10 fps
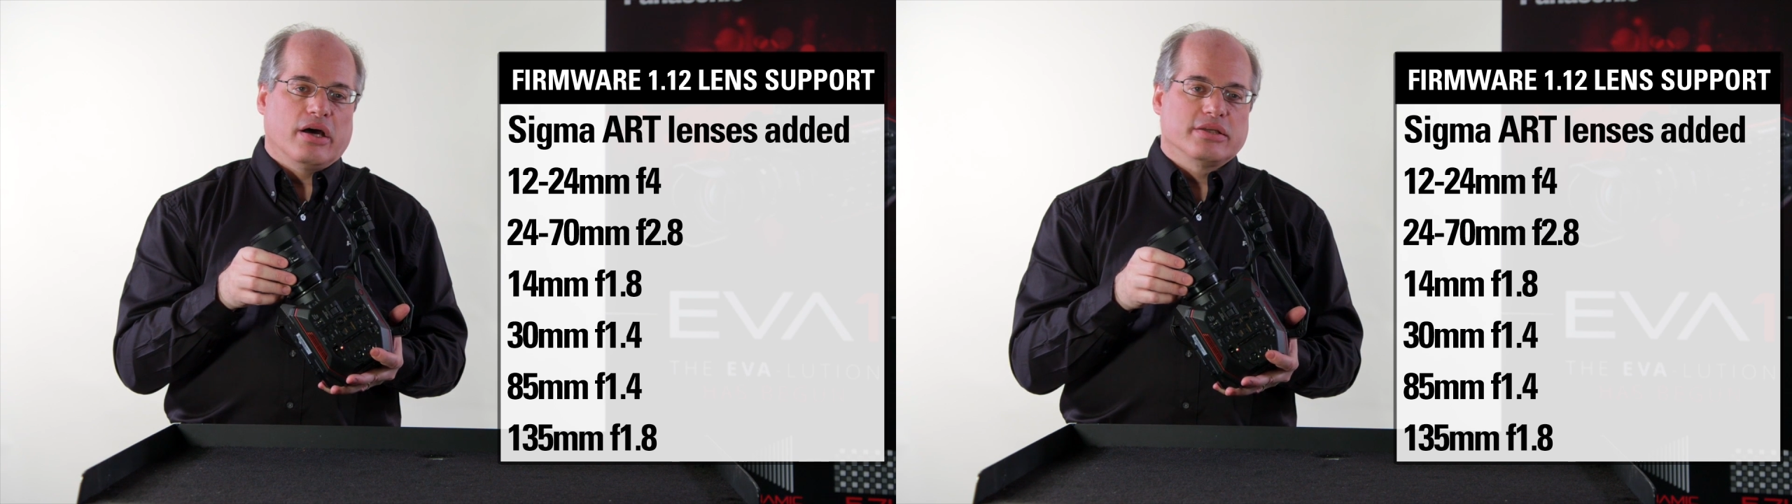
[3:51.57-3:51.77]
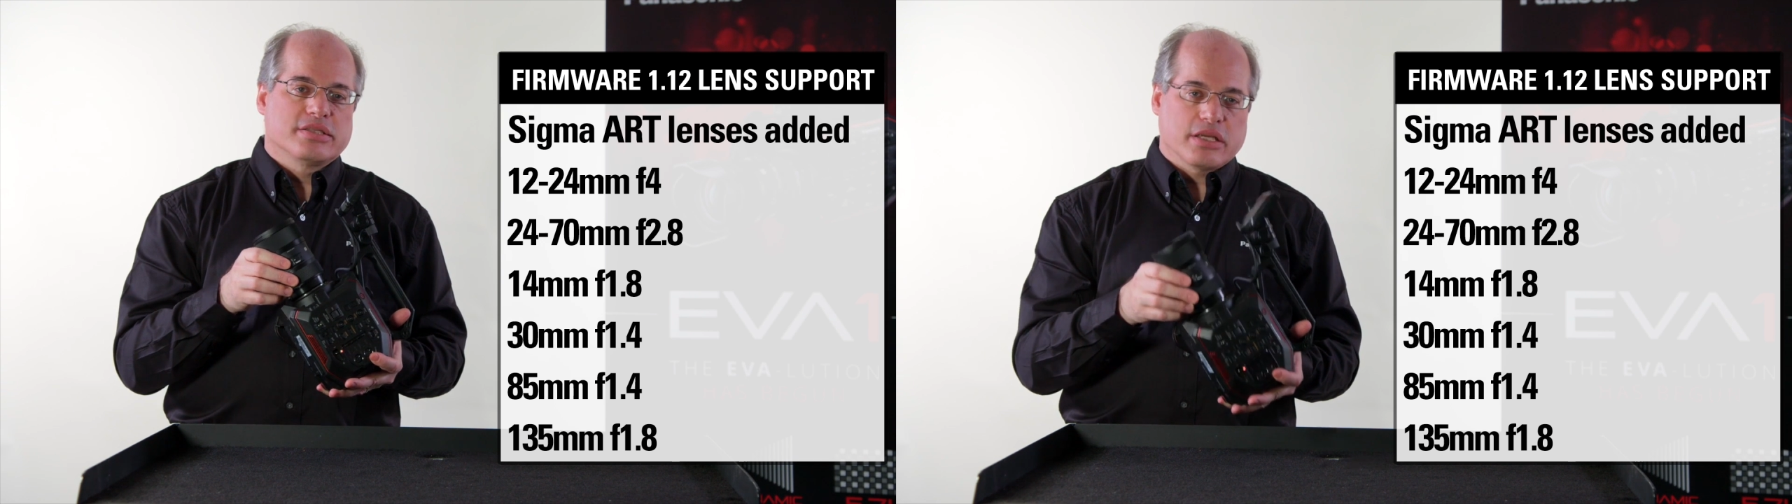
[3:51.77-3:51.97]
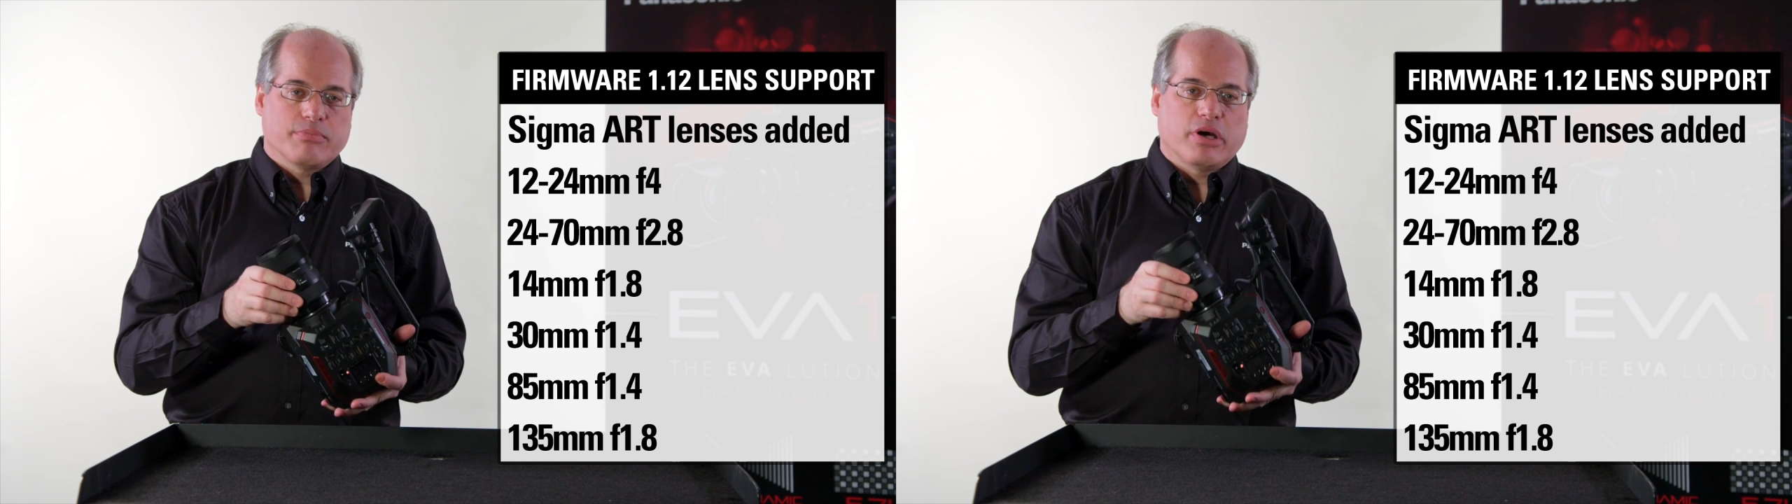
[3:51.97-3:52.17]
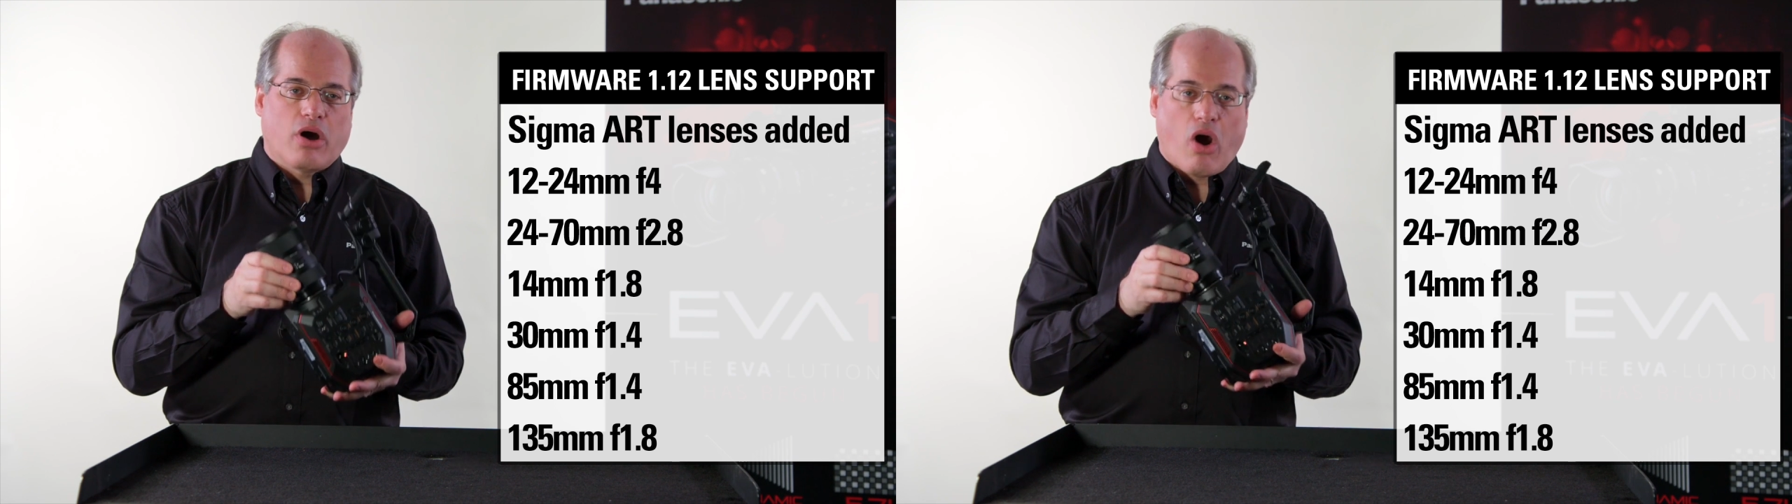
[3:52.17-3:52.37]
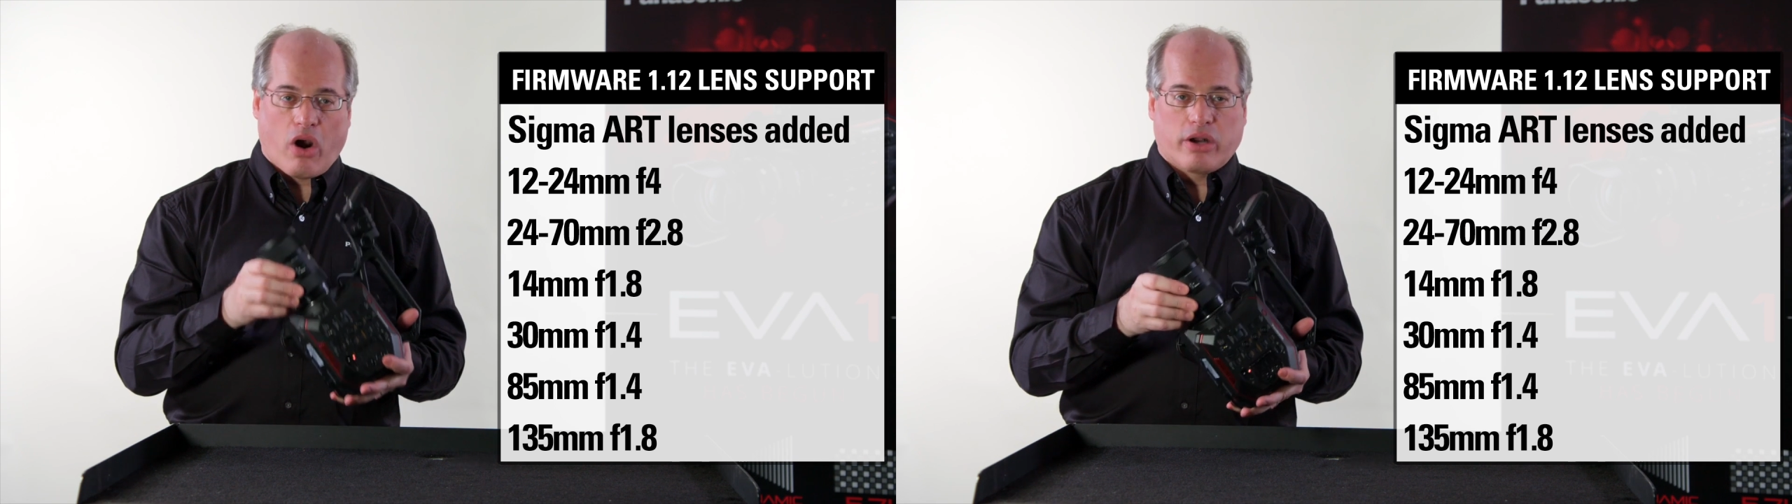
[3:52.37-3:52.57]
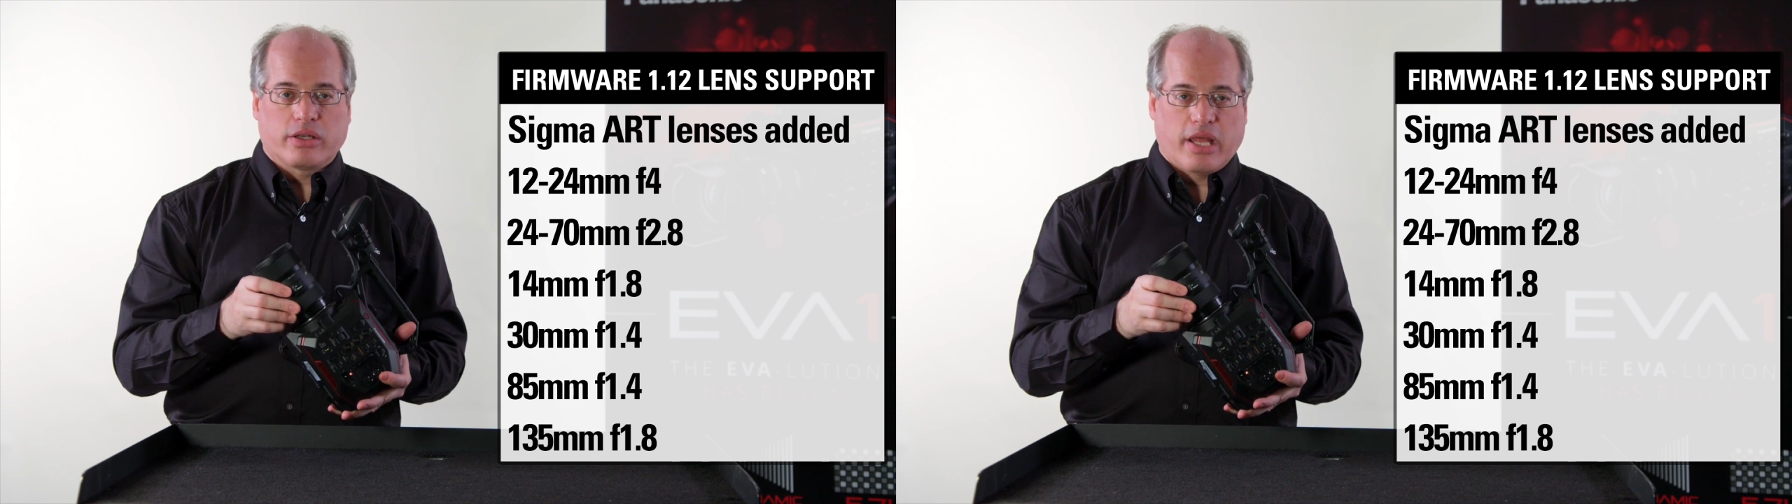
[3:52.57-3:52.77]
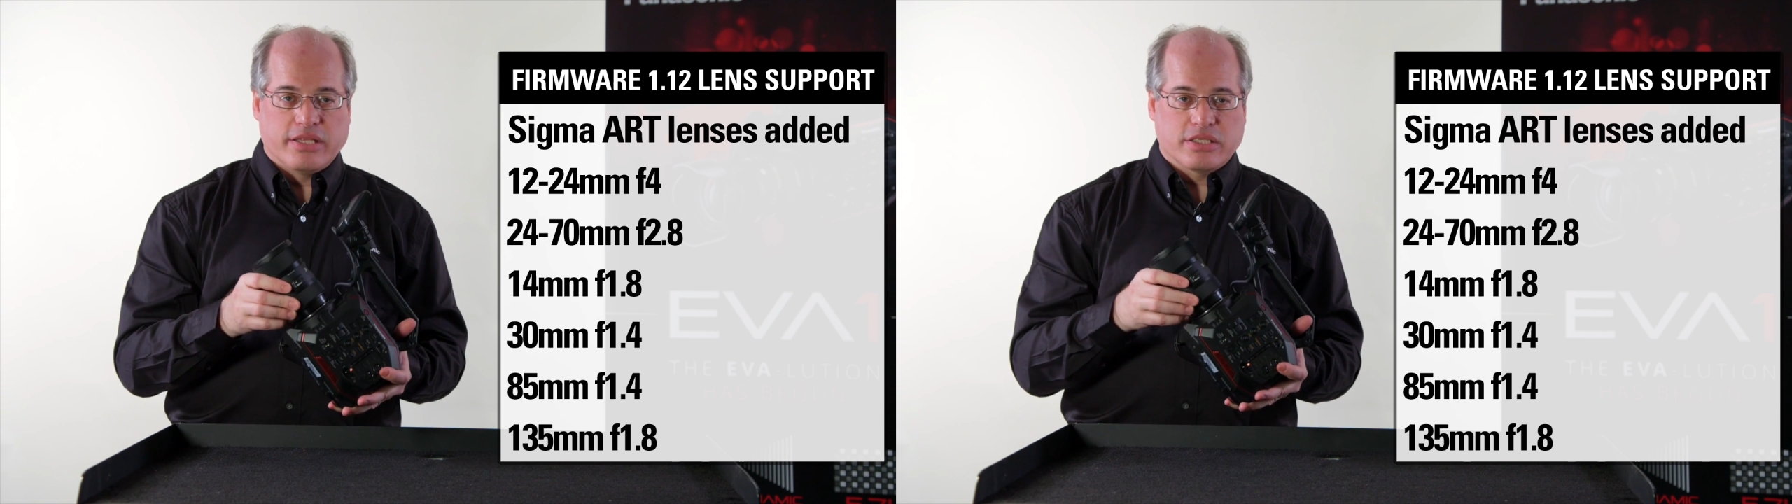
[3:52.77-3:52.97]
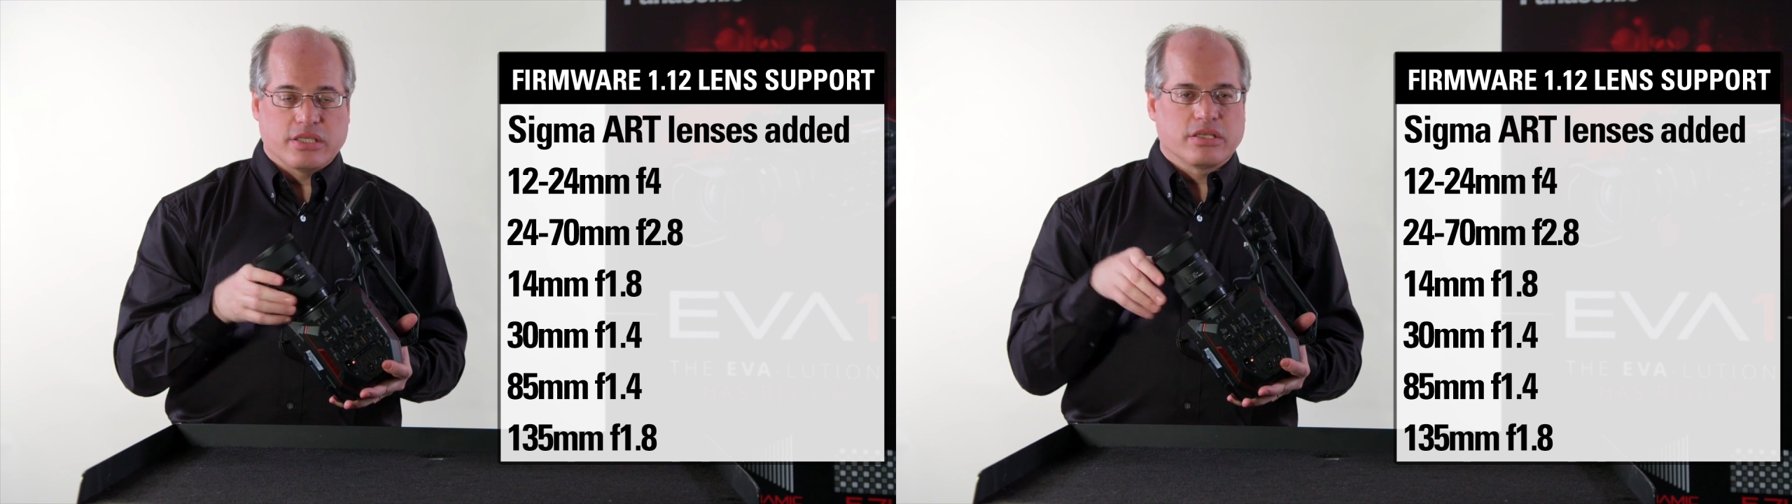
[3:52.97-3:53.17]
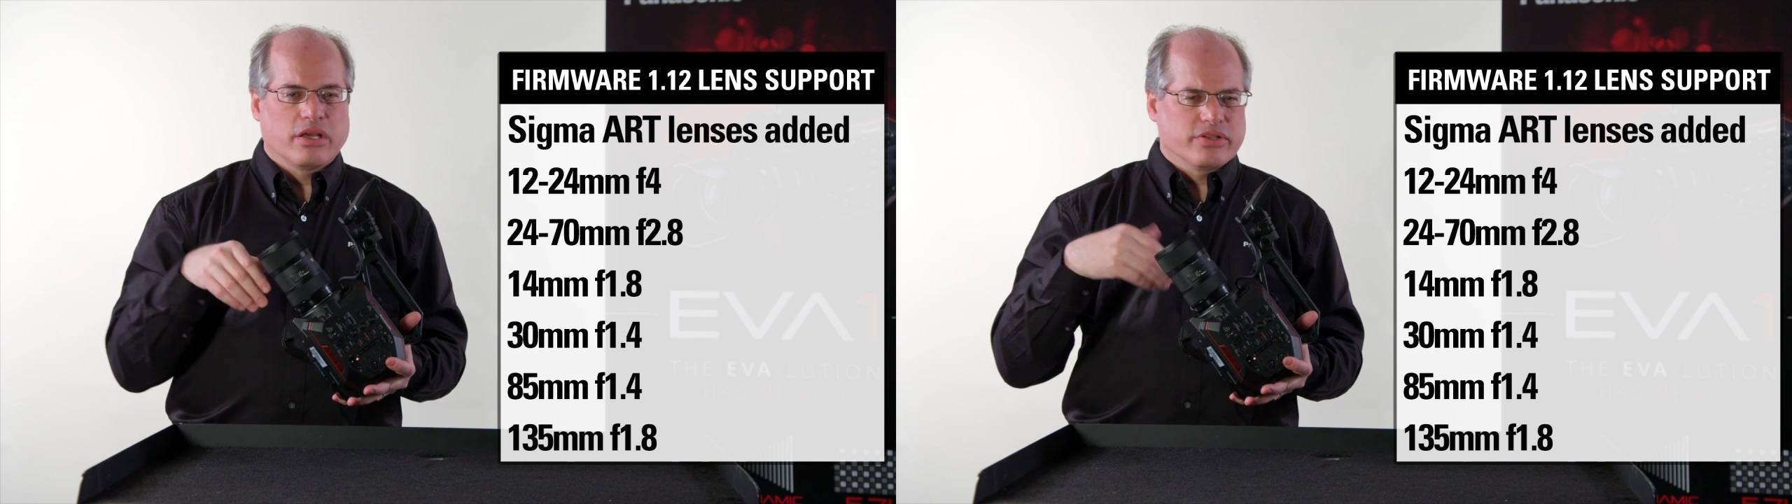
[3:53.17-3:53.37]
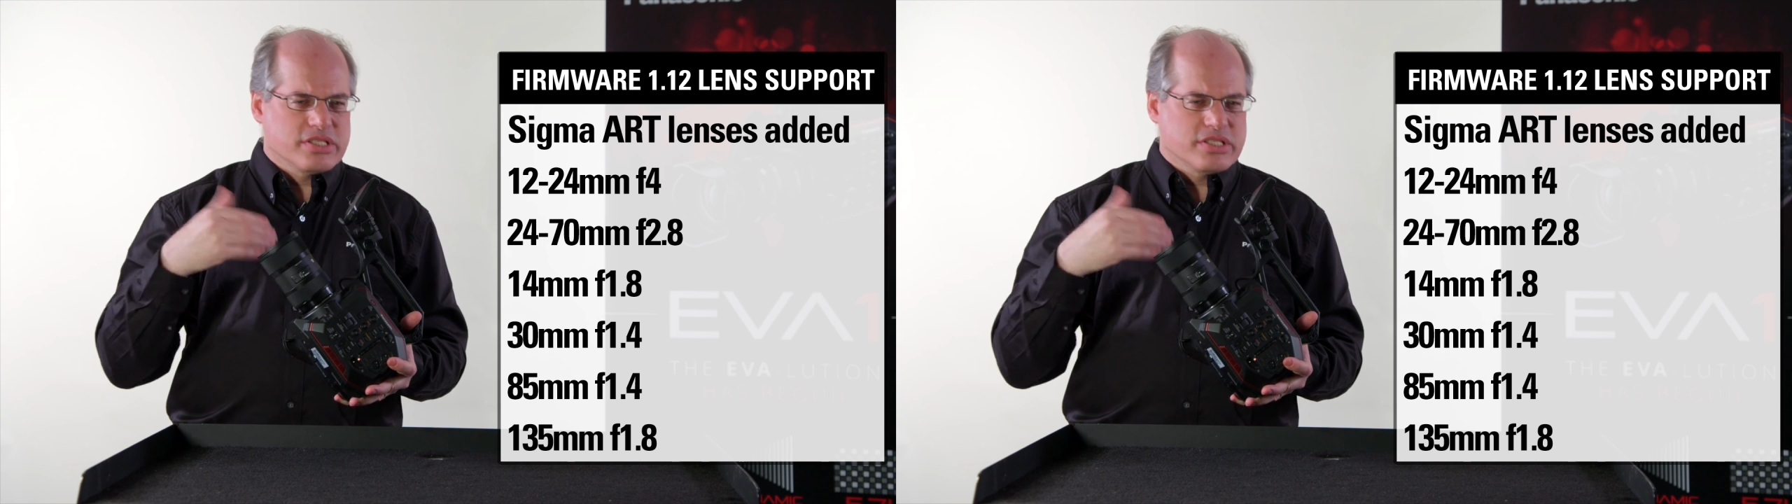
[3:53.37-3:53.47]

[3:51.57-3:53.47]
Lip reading: Sigma art lenses,